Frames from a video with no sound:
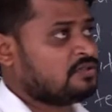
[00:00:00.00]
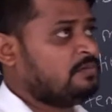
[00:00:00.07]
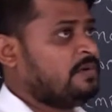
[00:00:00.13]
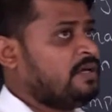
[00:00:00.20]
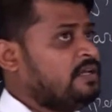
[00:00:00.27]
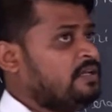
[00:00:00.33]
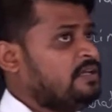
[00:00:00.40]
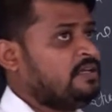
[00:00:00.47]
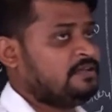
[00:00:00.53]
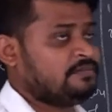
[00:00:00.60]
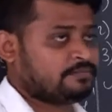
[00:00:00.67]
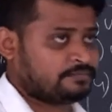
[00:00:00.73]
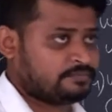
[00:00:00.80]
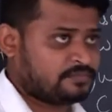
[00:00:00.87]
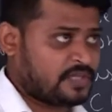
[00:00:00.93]
many
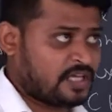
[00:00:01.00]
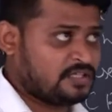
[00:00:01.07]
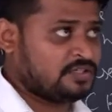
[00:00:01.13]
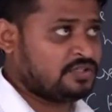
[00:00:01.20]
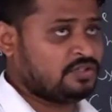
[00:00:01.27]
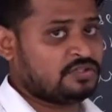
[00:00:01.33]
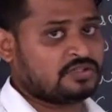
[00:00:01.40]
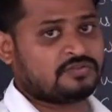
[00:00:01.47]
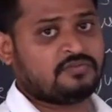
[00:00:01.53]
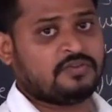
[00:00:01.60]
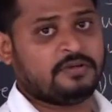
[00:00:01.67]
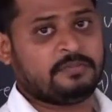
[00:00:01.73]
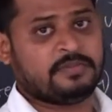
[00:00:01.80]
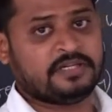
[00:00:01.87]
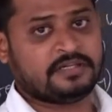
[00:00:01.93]
NGOs
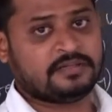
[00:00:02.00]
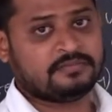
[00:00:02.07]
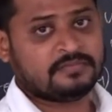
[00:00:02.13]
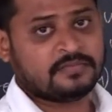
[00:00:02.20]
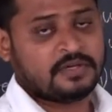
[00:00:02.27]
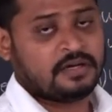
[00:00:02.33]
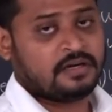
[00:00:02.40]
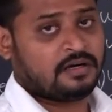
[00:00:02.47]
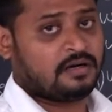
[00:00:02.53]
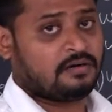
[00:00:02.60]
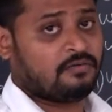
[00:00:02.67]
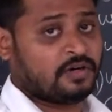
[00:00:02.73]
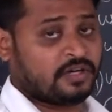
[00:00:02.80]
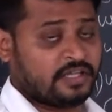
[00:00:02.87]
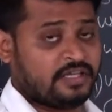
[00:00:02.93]
will be
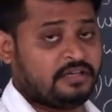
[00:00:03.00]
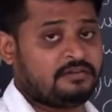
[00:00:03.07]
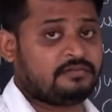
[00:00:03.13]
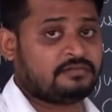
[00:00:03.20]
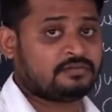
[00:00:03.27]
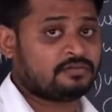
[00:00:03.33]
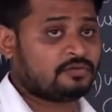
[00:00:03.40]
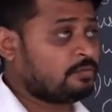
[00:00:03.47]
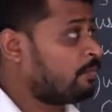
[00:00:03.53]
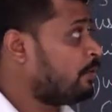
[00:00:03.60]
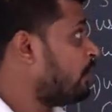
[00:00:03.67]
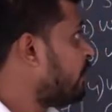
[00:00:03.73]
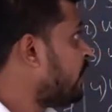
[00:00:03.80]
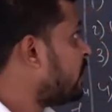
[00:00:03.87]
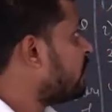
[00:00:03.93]
working to
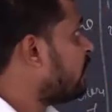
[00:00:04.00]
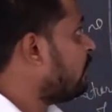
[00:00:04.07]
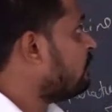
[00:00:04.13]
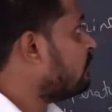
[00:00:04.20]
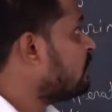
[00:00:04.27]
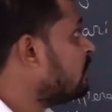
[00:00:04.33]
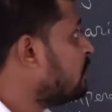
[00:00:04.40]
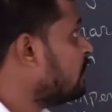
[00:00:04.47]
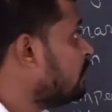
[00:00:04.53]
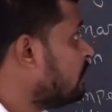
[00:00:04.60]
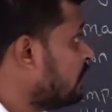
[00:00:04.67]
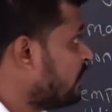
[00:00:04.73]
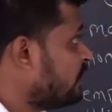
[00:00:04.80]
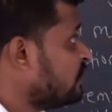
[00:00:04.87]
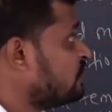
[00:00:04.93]
protect
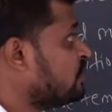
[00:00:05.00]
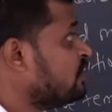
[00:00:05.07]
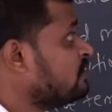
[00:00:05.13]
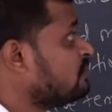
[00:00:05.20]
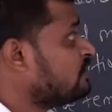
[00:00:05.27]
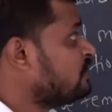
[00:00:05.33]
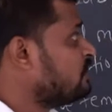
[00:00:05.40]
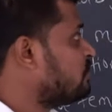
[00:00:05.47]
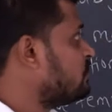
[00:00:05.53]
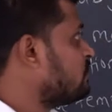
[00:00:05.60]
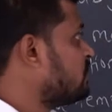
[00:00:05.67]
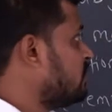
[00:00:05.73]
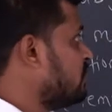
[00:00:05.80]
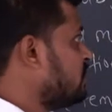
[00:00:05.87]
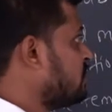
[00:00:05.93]
our energy
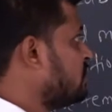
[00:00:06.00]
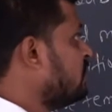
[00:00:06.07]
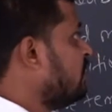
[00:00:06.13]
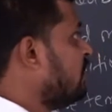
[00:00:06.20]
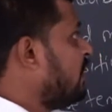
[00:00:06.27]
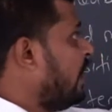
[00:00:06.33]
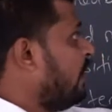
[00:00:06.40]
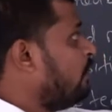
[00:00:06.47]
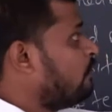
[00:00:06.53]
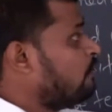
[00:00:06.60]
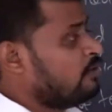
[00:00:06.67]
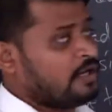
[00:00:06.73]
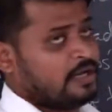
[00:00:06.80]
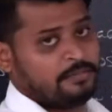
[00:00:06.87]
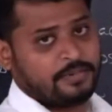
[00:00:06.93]
resources like
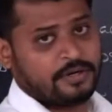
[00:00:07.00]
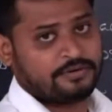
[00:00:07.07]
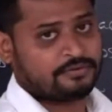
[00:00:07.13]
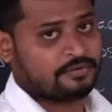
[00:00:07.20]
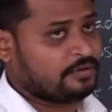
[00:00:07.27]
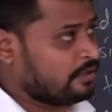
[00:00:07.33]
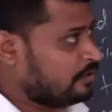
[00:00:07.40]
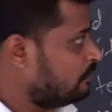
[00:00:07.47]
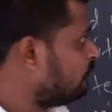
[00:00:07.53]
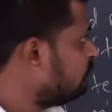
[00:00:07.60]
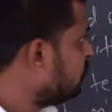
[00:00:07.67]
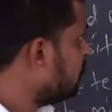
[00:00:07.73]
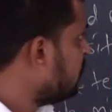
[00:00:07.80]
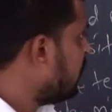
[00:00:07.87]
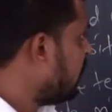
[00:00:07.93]
coal and petroleum,
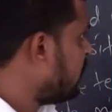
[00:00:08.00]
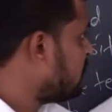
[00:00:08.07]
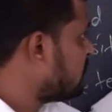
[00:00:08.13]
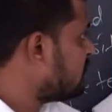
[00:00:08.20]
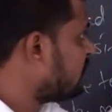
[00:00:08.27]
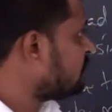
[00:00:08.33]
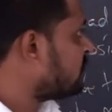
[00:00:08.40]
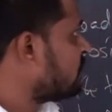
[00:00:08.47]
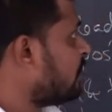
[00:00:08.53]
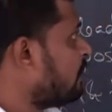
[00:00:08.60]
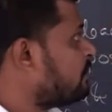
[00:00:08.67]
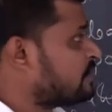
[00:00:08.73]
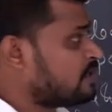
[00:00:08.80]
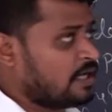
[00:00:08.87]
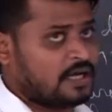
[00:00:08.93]
and some
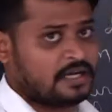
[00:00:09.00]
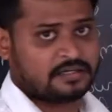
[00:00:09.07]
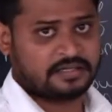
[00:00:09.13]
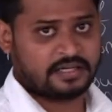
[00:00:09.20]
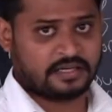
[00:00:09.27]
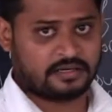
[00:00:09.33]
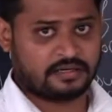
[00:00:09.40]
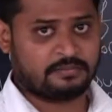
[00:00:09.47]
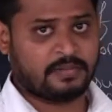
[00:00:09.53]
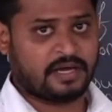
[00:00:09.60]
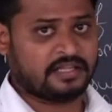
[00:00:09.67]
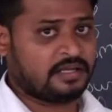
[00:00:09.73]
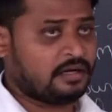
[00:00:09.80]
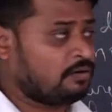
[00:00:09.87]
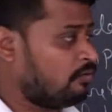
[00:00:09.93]
steps are taken
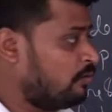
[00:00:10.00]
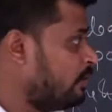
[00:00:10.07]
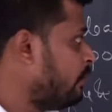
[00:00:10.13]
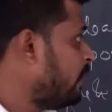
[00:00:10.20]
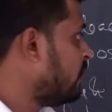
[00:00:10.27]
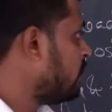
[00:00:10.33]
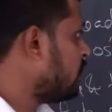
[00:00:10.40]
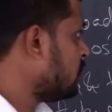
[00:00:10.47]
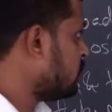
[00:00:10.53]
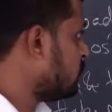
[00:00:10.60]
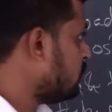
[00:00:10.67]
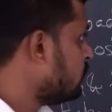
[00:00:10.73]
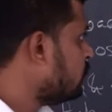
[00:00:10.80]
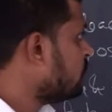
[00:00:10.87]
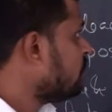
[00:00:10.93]
by the government
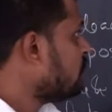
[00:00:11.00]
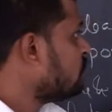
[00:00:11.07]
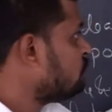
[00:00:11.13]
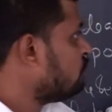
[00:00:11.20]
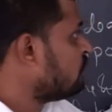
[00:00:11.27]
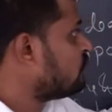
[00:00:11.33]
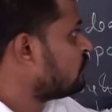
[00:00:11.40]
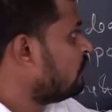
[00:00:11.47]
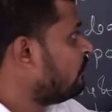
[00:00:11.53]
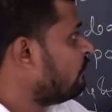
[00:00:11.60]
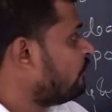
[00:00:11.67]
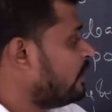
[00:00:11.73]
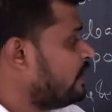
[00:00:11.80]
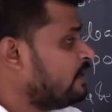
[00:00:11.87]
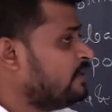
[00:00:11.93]
also. Switch
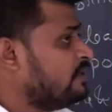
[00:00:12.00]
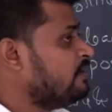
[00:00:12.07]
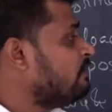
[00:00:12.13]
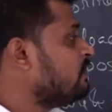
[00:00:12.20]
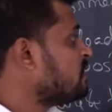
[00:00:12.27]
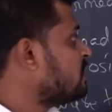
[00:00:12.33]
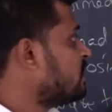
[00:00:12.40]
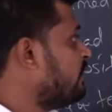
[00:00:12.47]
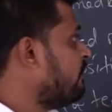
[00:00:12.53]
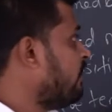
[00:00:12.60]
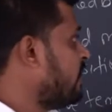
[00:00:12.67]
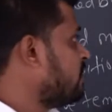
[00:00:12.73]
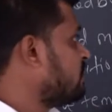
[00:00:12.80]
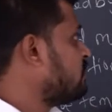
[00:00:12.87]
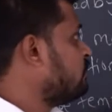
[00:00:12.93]
off and give us
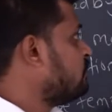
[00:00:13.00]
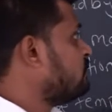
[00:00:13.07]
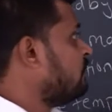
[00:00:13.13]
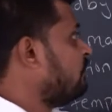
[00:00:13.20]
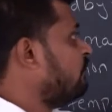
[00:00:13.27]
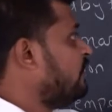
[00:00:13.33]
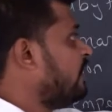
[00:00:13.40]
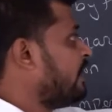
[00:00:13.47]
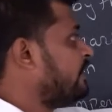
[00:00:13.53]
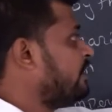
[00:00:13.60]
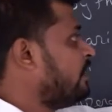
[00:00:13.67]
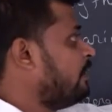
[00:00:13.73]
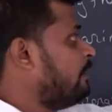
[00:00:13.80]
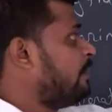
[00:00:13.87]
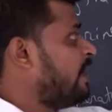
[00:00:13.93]
advice, switch off
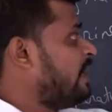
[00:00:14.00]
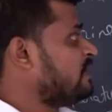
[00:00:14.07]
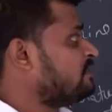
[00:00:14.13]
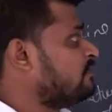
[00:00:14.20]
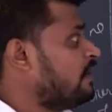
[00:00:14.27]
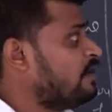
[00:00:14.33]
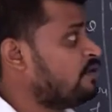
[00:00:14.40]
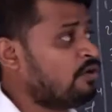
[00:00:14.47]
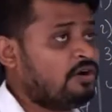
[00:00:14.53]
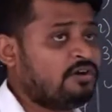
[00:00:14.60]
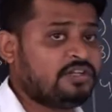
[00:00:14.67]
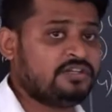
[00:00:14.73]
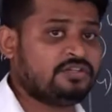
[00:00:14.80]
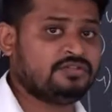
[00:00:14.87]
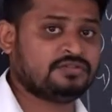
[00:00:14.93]
electric appliance when
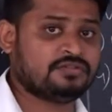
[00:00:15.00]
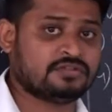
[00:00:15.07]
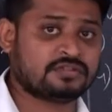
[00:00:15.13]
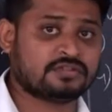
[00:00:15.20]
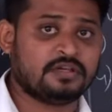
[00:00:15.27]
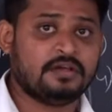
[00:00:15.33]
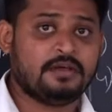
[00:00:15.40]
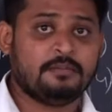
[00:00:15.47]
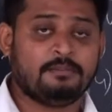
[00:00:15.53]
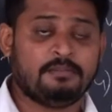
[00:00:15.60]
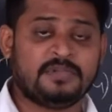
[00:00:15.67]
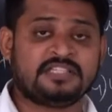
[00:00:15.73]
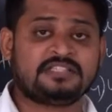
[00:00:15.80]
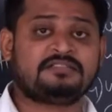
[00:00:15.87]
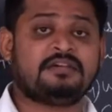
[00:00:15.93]
not in use,
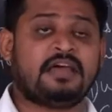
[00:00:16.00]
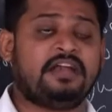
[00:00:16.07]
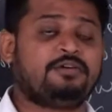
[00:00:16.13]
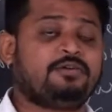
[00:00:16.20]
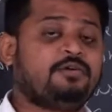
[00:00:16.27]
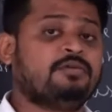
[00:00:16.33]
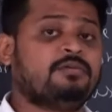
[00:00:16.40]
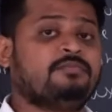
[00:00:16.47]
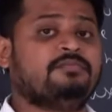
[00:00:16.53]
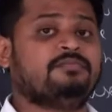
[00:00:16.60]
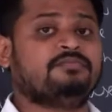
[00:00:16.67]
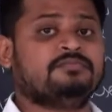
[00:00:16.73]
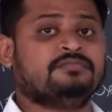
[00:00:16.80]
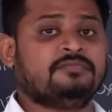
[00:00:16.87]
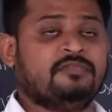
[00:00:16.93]
means at
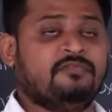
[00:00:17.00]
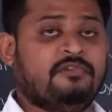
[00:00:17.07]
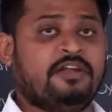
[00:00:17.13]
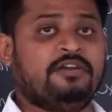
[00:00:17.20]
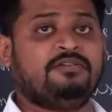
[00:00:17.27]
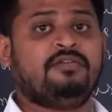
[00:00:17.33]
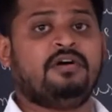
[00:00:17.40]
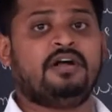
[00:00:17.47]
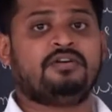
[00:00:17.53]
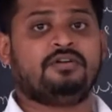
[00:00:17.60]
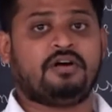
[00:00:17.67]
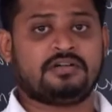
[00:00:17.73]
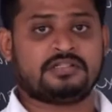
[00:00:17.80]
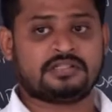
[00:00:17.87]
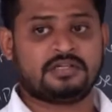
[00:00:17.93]
home when you are
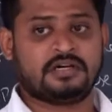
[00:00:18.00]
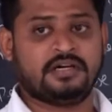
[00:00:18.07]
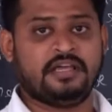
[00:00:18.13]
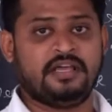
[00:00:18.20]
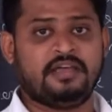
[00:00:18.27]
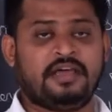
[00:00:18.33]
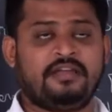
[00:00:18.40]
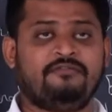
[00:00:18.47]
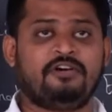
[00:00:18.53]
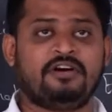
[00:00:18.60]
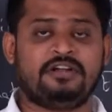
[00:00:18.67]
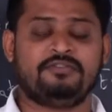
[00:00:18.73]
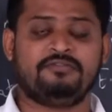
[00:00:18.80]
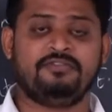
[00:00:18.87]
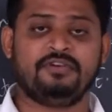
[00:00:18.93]
not studying and
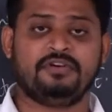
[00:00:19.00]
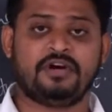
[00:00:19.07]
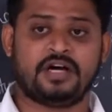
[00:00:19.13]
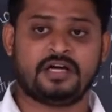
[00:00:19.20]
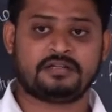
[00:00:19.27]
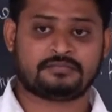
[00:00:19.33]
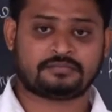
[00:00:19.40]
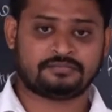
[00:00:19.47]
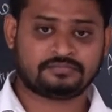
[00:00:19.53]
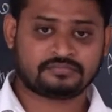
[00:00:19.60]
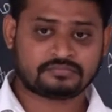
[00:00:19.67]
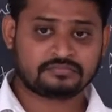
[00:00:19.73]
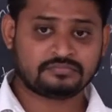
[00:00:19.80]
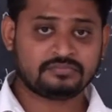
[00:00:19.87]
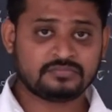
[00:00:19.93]
when we are
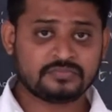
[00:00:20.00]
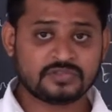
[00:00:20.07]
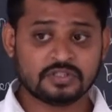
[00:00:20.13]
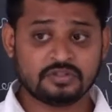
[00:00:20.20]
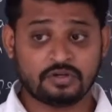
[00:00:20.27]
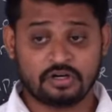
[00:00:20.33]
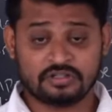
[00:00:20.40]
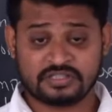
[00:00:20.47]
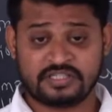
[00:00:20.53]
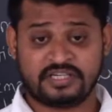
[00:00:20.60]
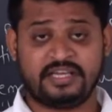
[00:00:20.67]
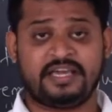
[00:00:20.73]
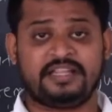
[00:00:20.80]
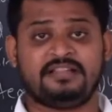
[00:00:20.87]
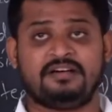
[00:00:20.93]
not
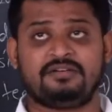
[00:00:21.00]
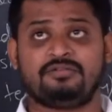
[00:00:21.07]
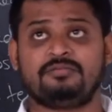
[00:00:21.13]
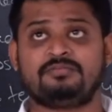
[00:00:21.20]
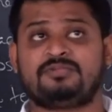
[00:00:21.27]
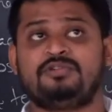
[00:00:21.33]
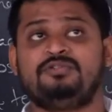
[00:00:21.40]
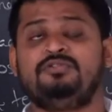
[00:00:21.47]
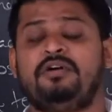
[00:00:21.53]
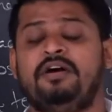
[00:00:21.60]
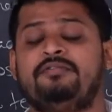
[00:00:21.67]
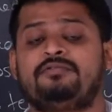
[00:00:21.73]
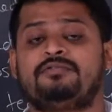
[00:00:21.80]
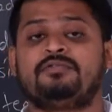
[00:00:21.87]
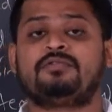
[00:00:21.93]
sitting in a room, so you
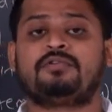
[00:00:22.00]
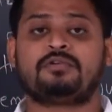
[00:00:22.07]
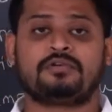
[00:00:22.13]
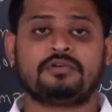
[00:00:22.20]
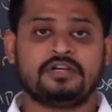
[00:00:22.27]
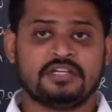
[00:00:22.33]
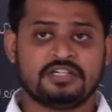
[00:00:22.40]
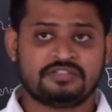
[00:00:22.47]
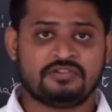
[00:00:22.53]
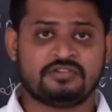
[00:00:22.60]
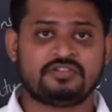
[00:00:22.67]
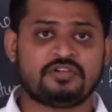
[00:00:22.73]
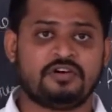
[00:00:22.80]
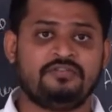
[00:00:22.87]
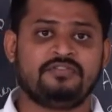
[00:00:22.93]
have to
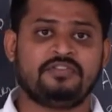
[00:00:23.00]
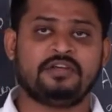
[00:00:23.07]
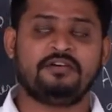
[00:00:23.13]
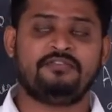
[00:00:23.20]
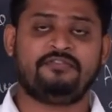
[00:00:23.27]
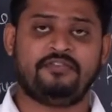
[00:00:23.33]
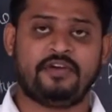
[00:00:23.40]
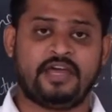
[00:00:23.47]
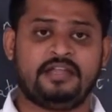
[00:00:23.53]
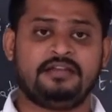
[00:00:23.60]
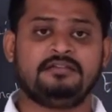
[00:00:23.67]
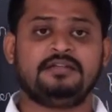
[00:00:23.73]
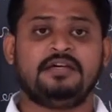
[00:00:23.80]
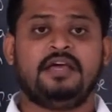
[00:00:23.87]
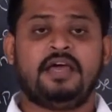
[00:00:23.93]
switch off the
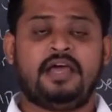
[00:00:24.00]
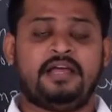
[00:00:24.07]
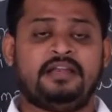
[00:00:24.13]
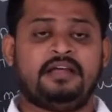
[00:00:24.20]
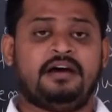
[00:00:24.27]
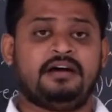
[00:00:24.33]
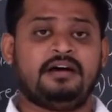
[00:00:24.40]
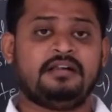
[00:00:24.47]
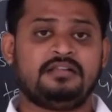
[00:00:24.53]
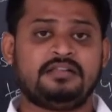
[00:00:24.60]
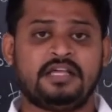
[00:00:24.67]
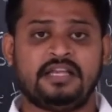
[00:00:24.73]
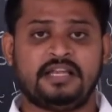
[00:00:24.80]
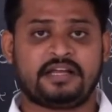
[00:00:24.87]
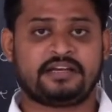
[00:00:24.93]
fan and all
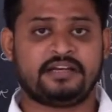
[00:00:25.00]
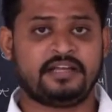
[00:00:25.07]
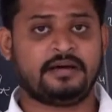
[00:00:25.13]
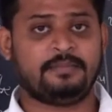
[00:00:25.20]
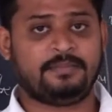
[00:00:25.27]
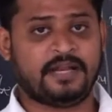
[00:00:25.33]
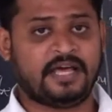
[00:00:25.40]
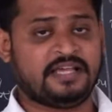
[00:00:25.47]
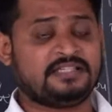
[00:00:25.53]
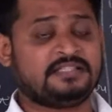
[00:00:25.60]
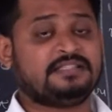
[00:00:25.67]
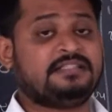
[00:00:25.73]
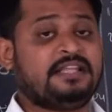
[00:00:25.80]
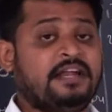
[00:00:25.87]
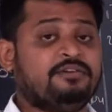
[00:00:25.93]
the electric appliance
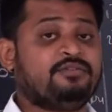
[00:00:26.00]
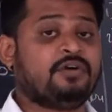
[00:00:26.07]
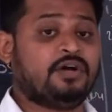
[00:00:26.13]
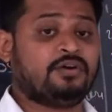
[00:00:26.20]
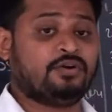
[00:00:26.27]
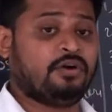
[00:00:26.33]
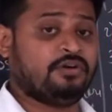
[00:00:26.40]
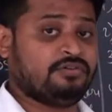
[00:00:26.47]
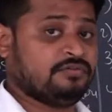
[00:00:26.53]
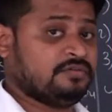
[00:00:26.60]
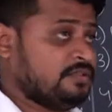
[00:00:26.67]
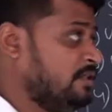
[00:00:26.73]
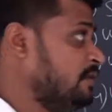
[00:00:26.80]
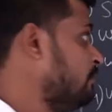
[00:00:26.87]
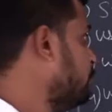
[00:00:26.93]
that you are not
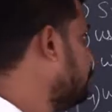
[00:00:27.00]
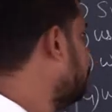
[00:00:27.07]
using.